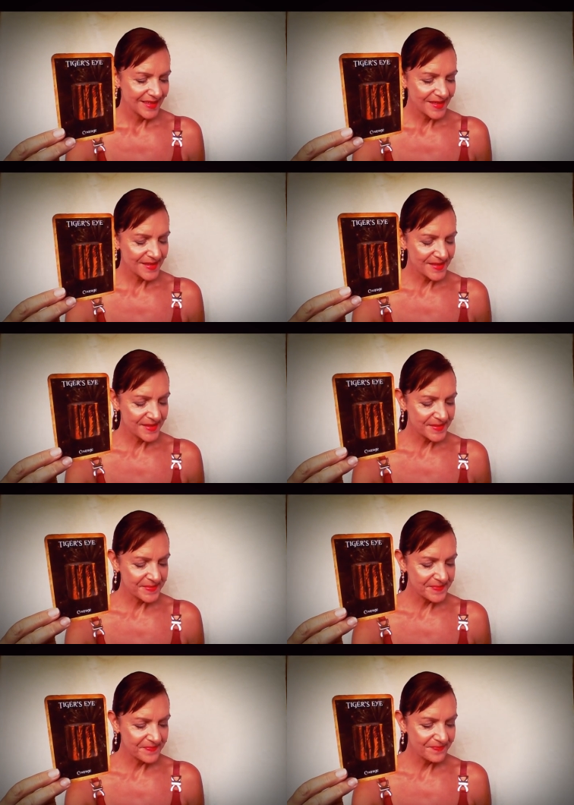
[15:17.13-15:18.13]

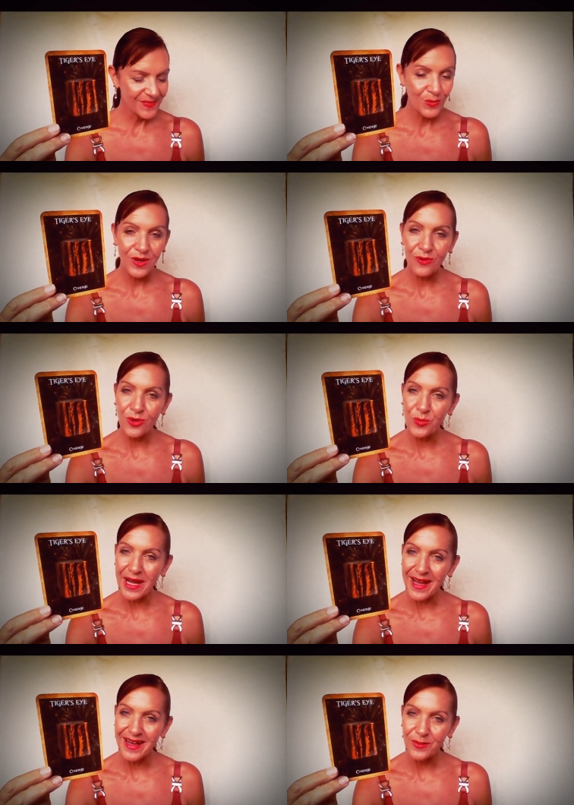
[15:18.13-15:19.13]
Um, we're all
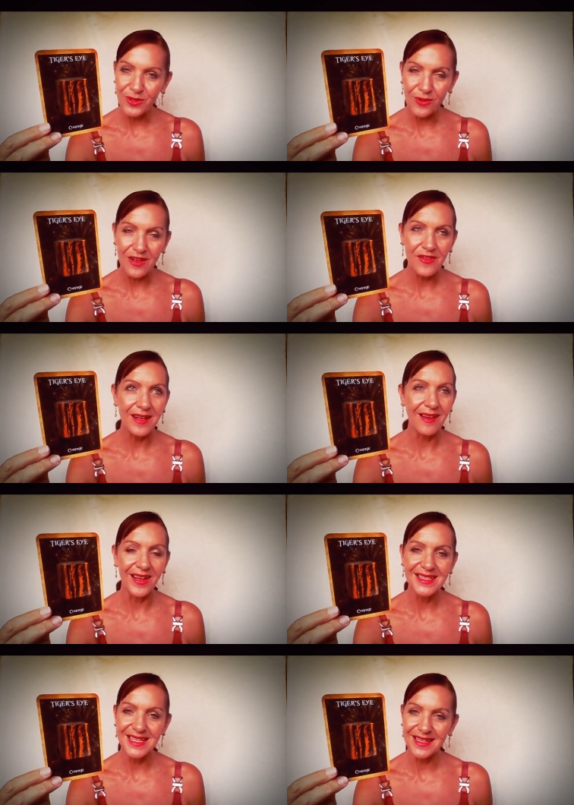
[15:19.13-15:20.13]
part, we all have
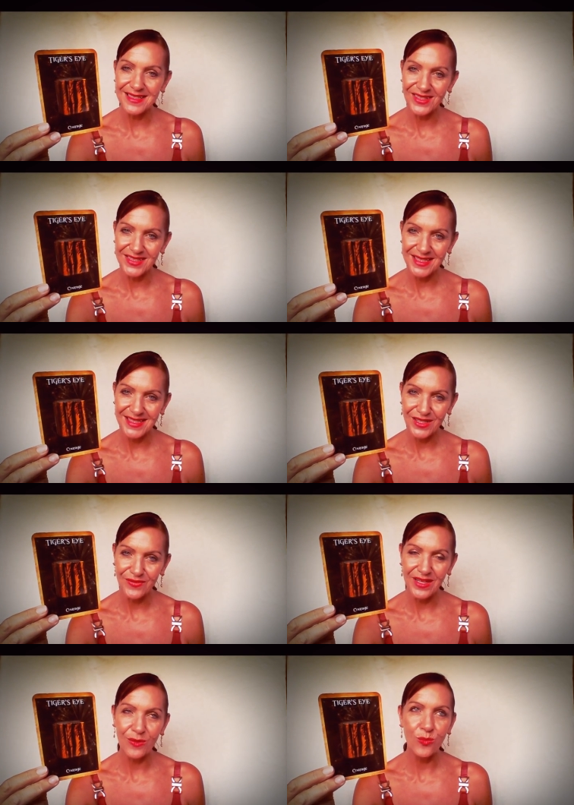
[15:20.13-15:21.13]
light and dark sides of self.
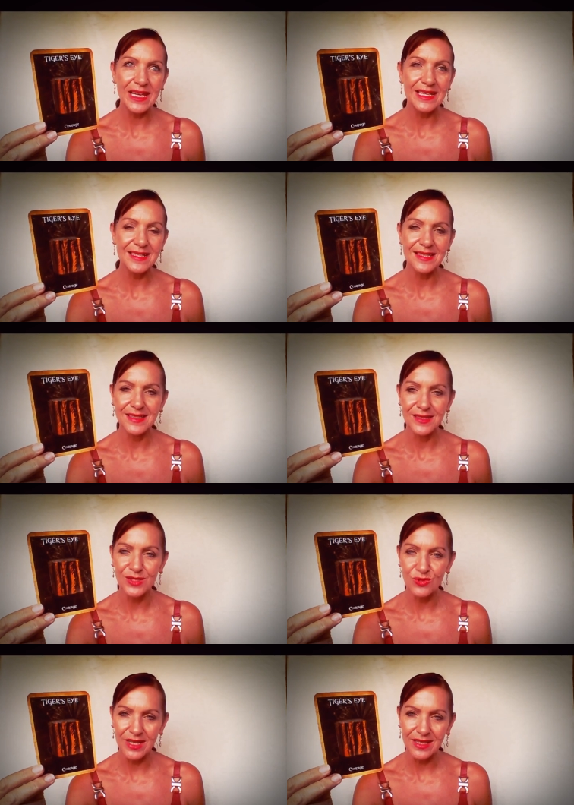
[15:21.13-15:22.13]
Yeah, weaknesses and
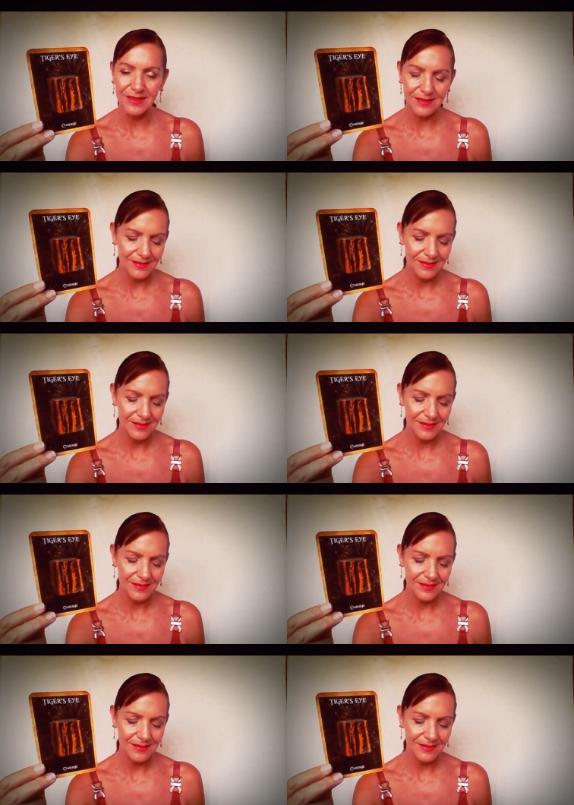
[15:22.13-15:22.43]
strengths.